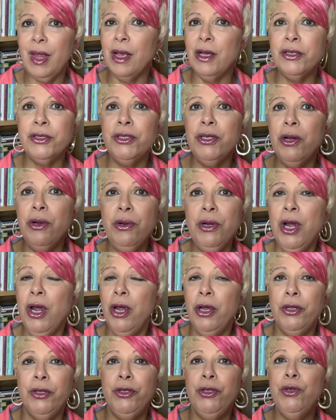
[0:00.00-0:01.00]
So
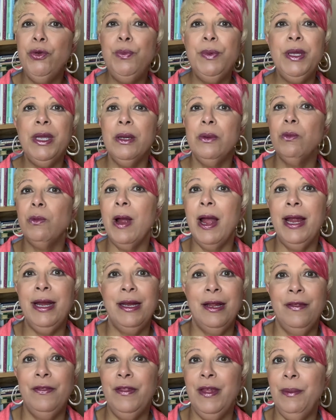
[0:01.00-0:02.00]
you being right
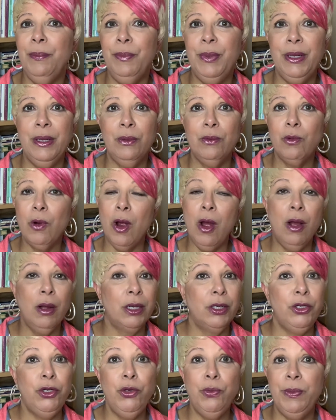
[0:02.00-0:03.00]
and them being wrong
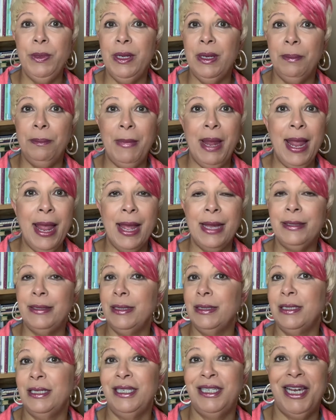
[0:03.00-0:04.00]
and you being mad
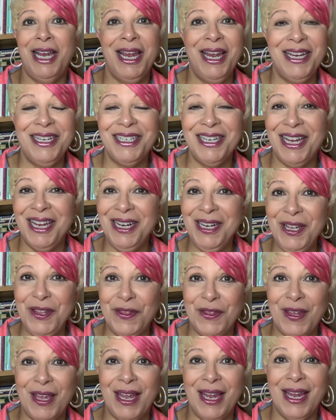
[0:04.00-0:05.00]
doesn't change
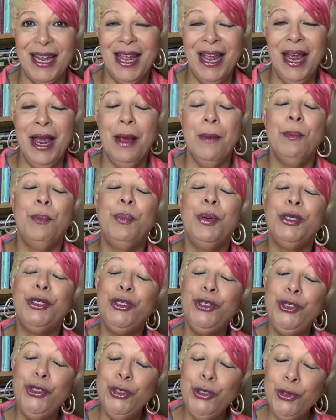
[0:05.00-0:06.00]
anything. But
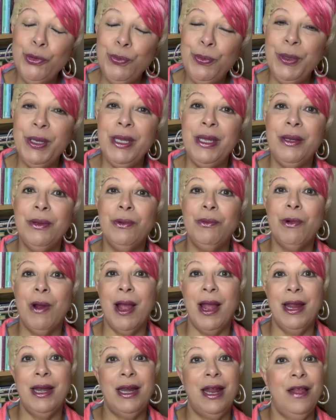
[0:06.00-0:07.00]
you being
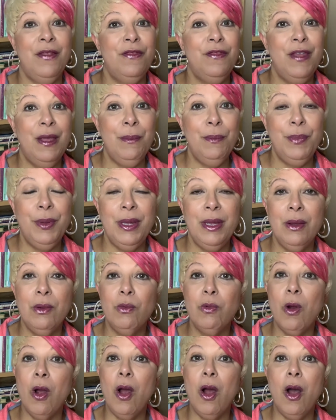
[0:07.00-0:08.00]
right and them being
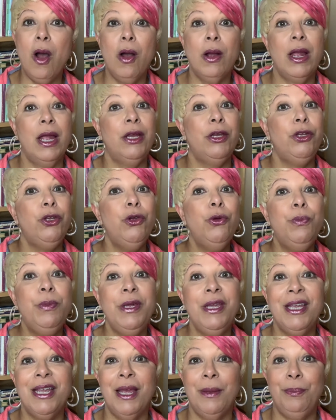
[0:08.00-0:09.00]
wrong and you
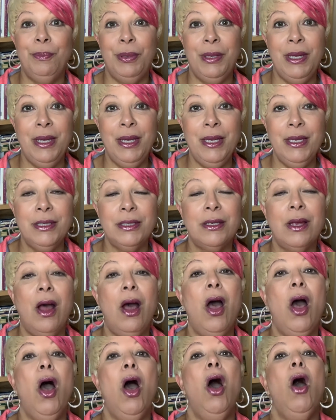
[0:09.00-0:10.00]
being at peace,
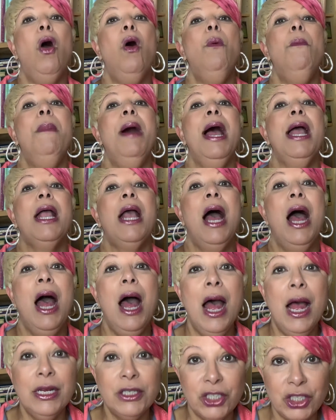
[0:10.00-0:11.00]
oh my
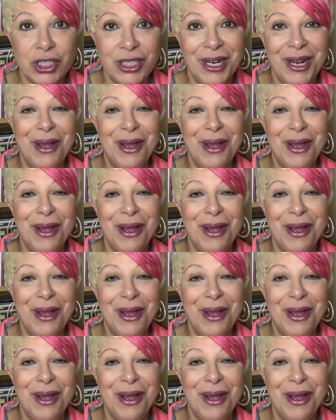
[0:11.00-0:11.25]
gosh,